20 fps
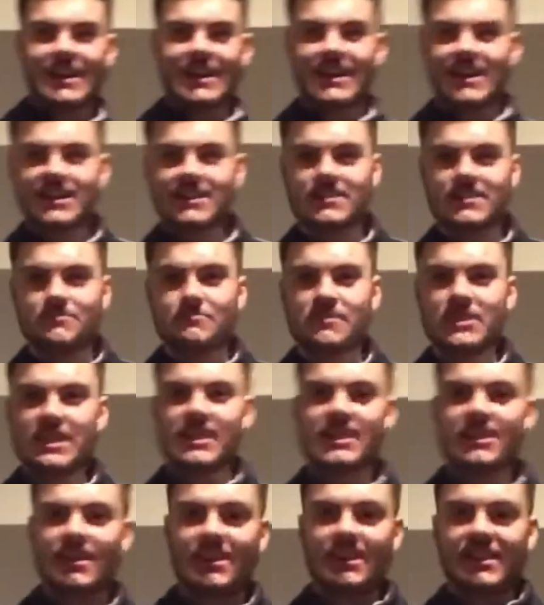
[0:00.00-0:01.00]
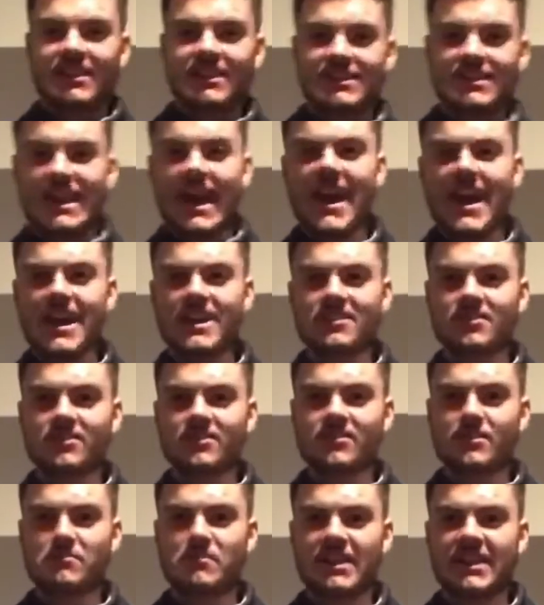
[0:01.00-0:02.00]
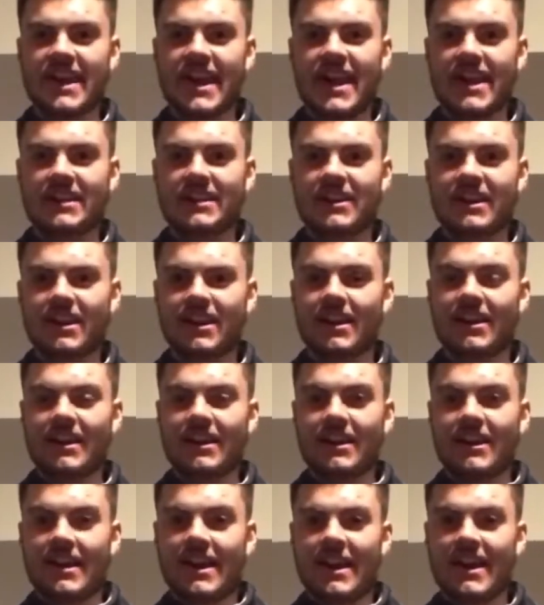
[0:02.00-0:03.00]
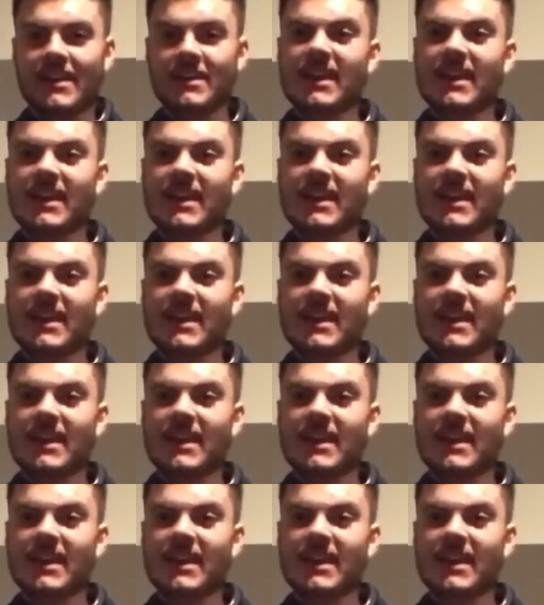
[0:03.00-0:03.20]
It's me, Tanner the Banana, and